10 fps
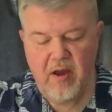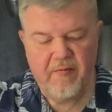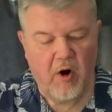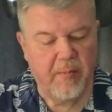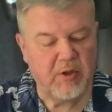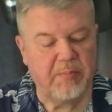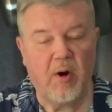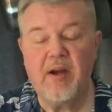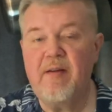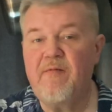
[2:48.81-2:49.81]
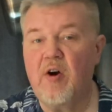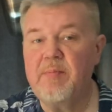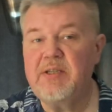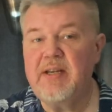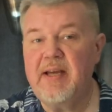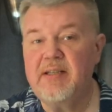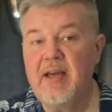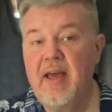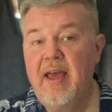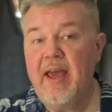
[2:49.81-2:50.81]
Farmers market, farm stands,
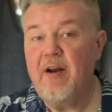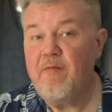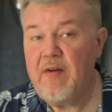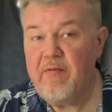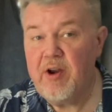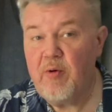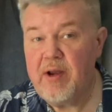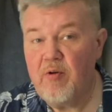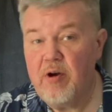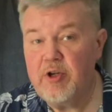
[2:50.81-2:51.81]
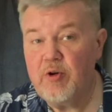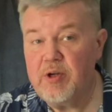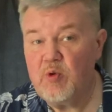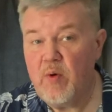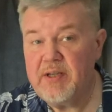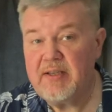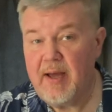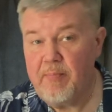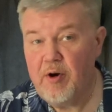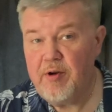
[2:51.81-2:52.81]
and our favorite greengrocer is
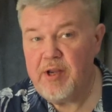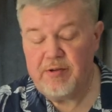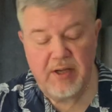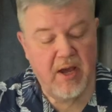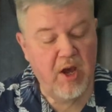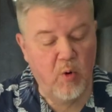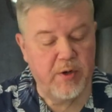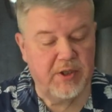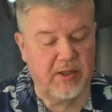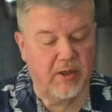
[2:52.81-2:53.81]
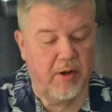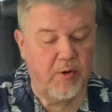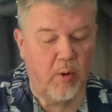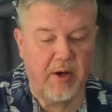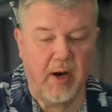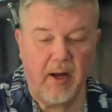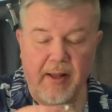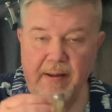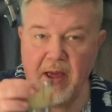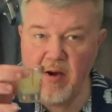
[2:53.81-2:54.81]
Westside Produce, which is along North Collie.